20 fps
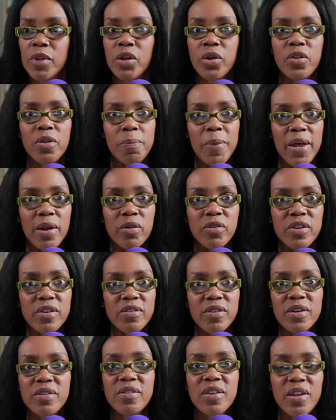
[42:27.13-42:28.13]
penalties,
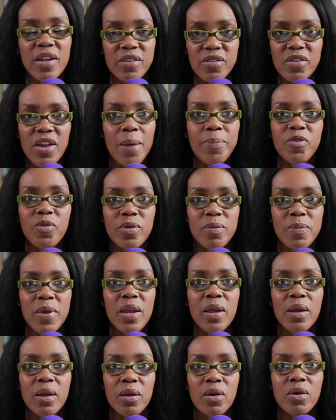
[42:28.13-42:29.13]
and he said, that stops with
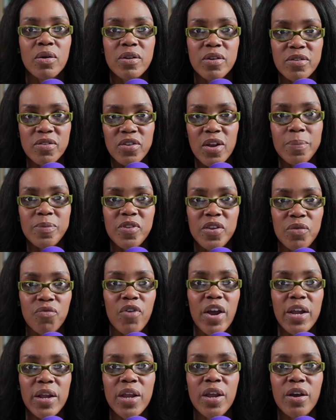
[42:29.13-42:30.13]
me, it stops
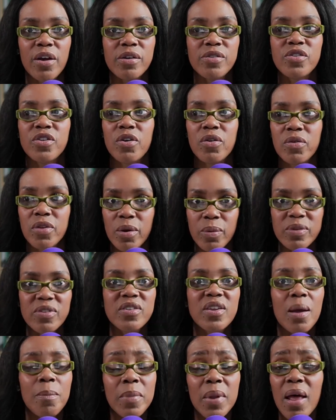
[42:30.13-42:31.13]
right here. So there was
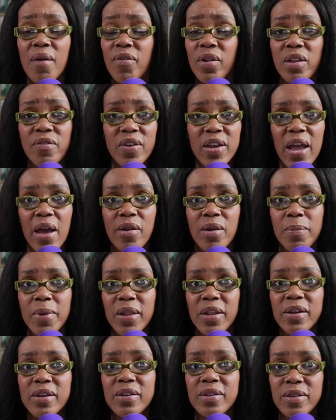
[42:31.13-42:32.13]
some level of
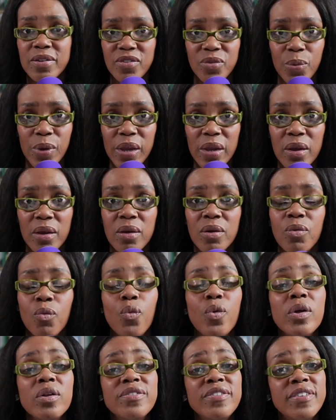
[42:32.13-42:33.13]
accountability this week.
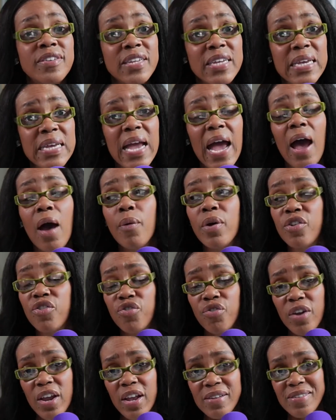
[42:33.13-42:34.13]
We'll see how it
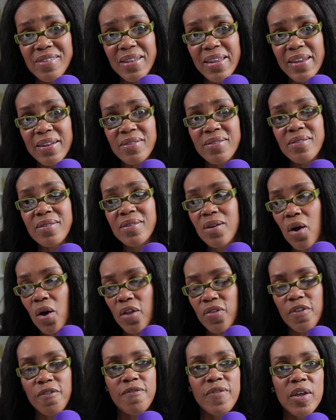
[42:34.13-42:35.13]
translates on
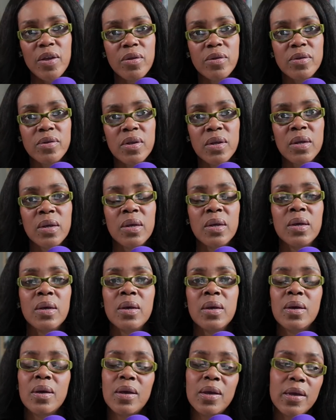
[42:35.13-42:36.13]
the field.
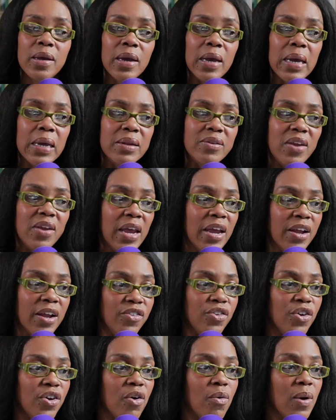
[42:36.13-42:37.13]
To answer
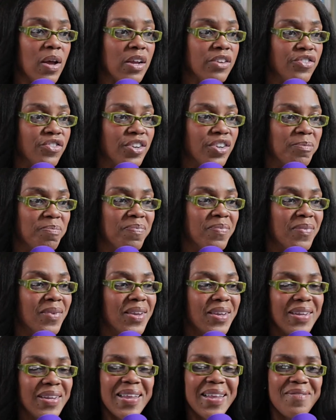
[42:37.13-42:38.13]
your question,
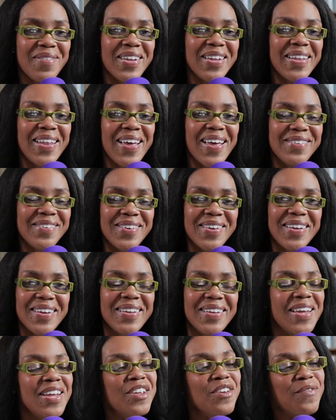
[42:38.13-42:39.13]
Living Legend,
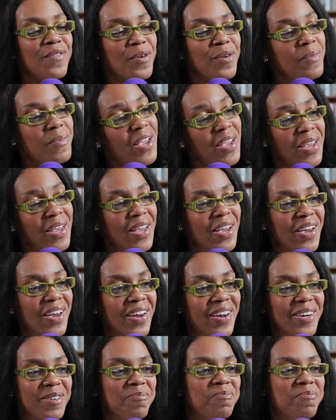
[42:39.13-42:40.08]
thank you for being here.